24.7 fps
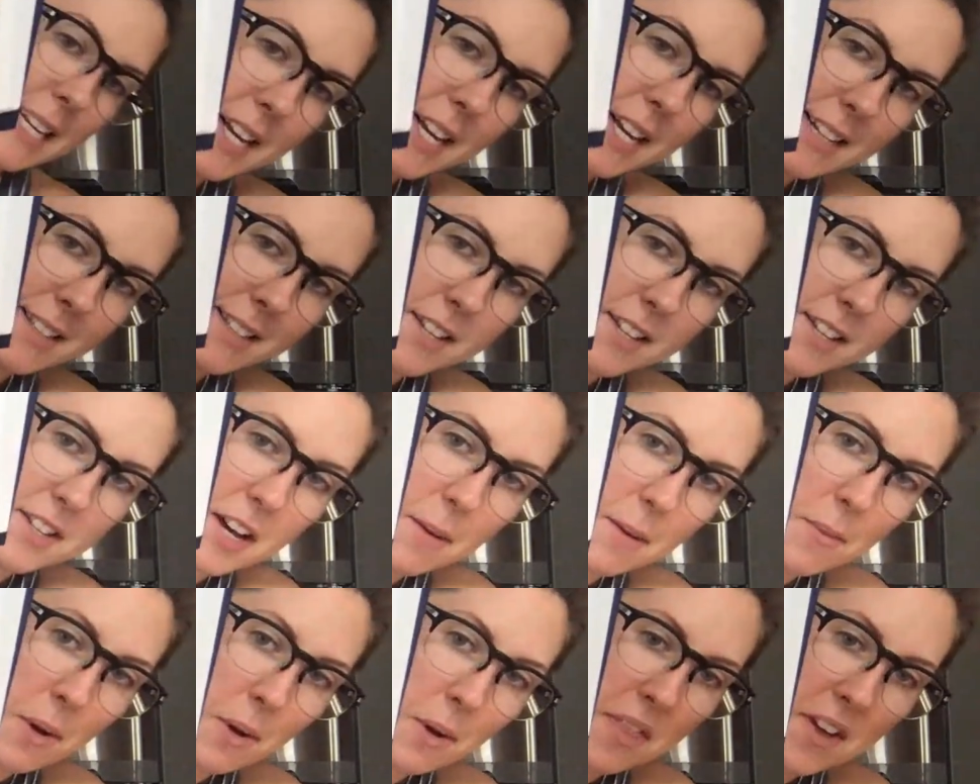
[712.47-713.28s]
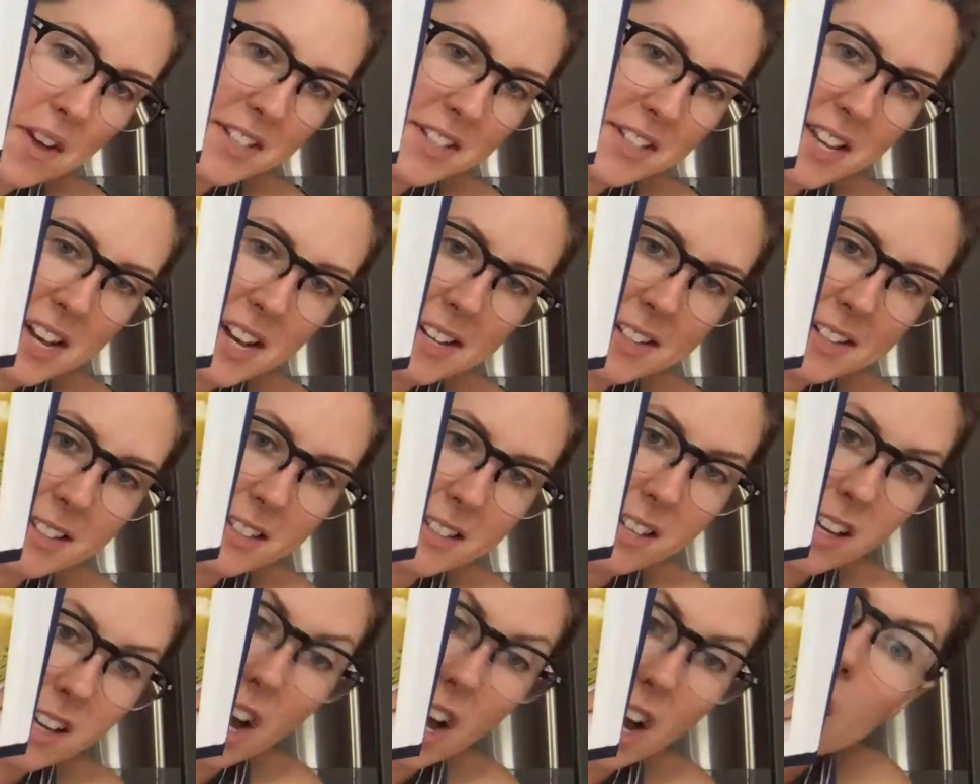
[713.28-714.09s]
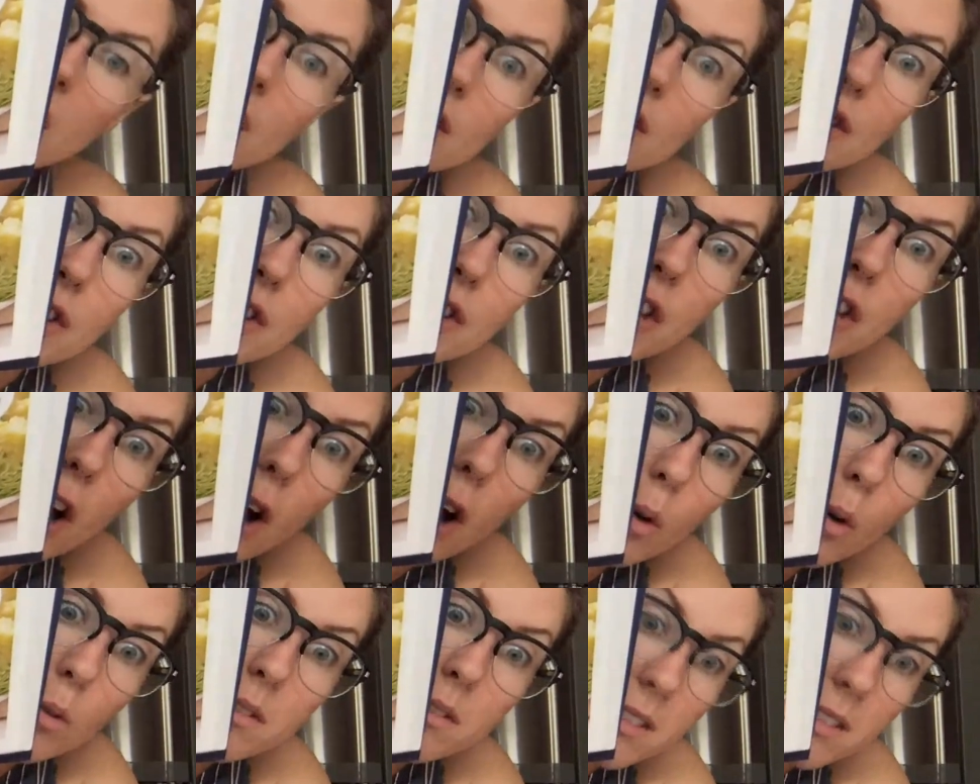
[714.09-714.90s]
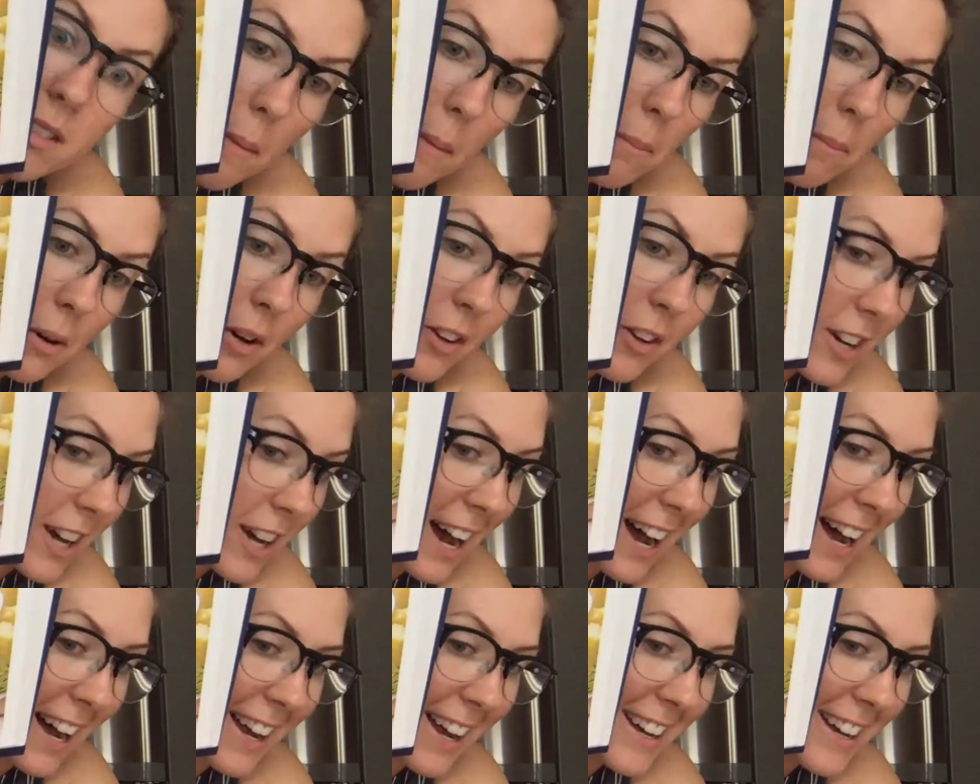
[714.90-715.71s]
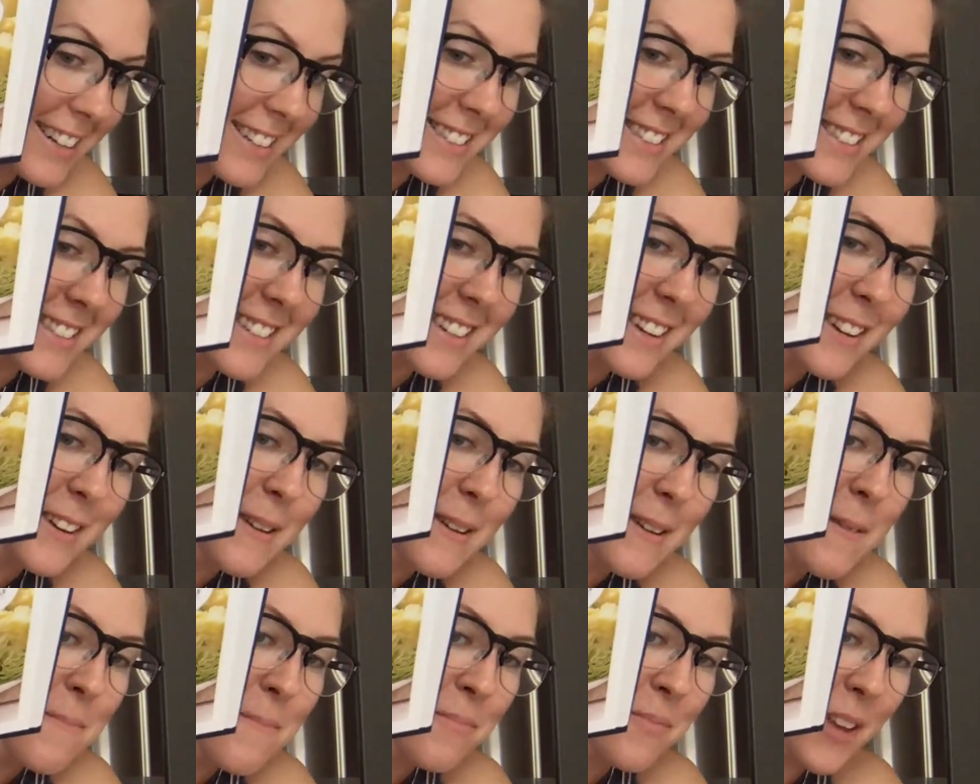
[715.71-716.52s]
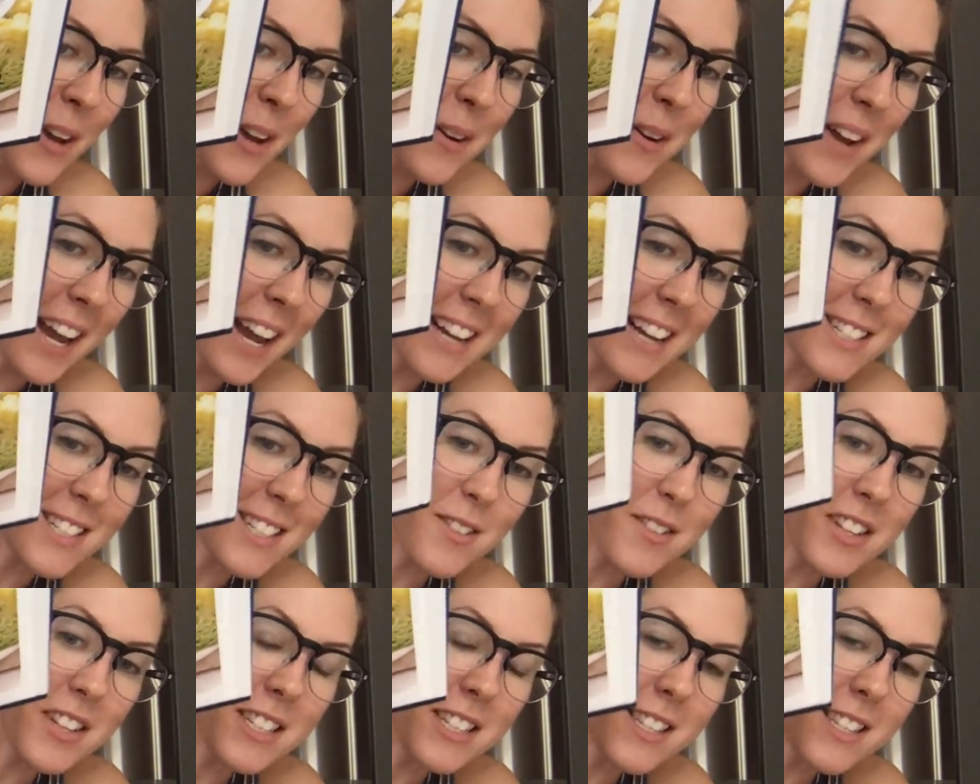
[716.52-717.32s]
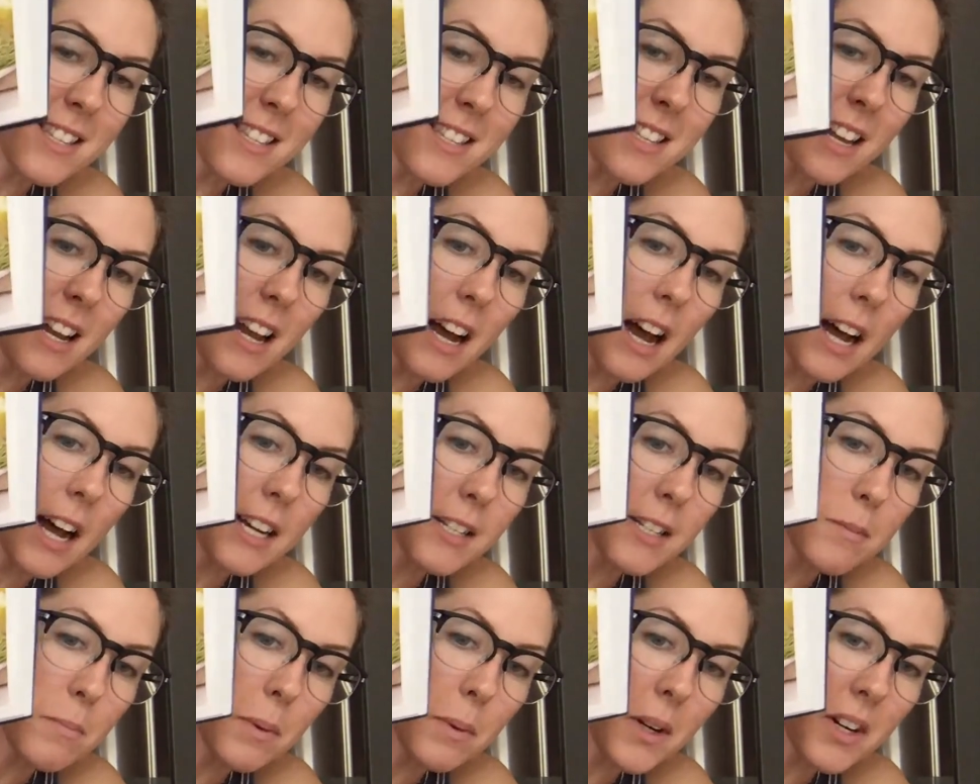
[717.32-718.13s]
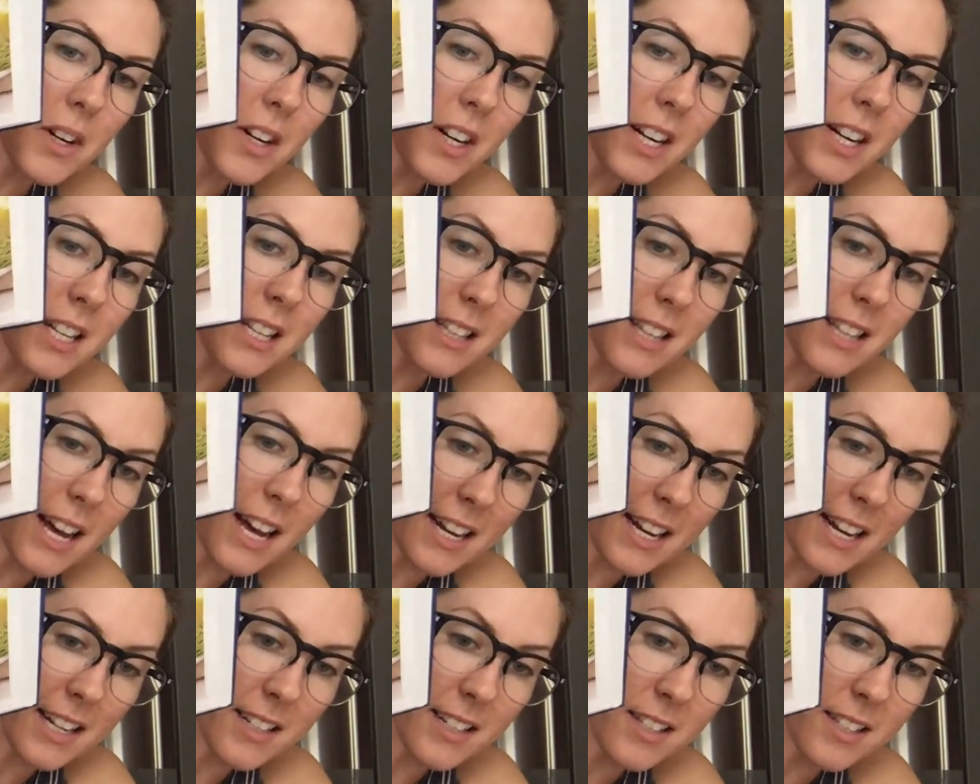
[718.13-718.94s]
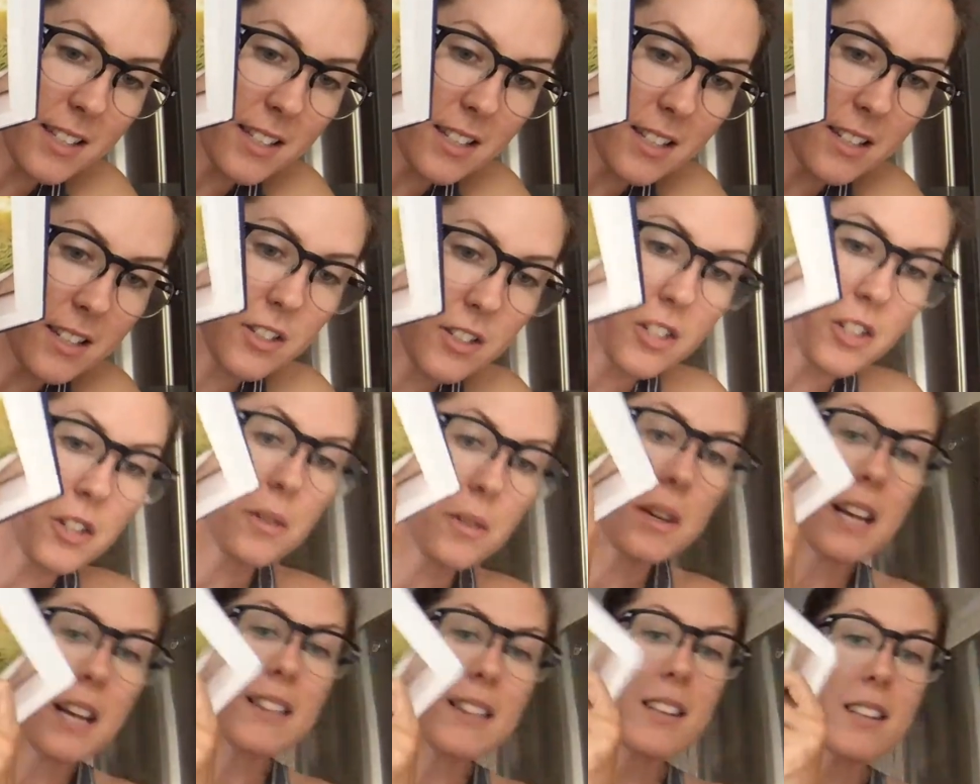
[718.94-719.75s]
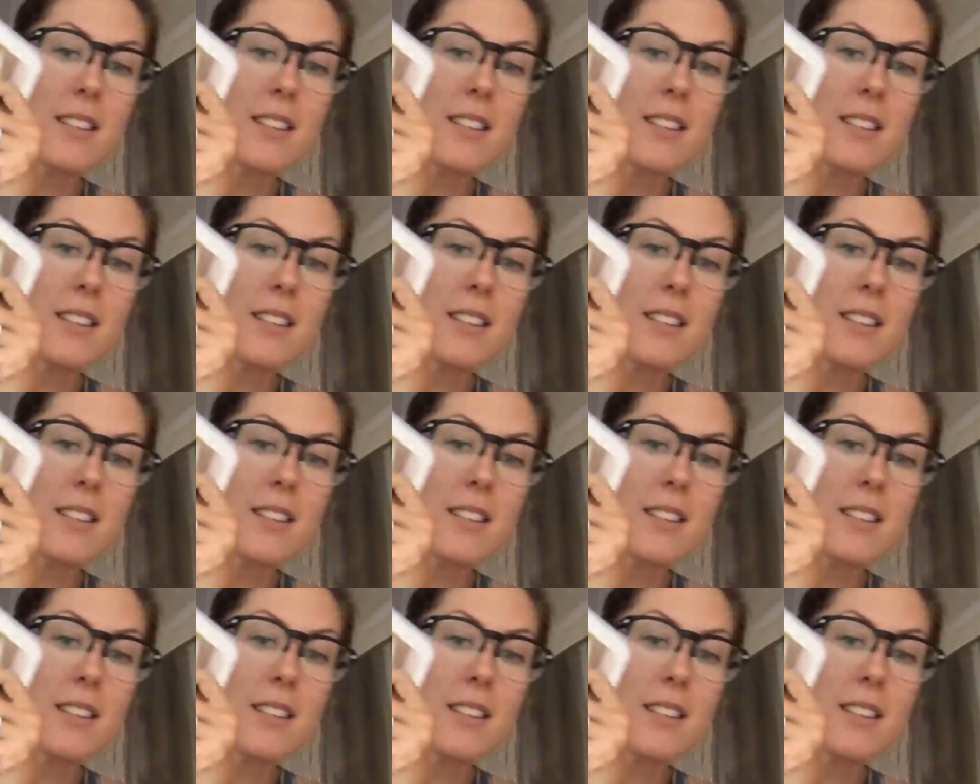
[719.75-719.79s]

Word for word: guesses on what this is? So simple, guys. Okay, so this is an iceberg lettuce. So you get the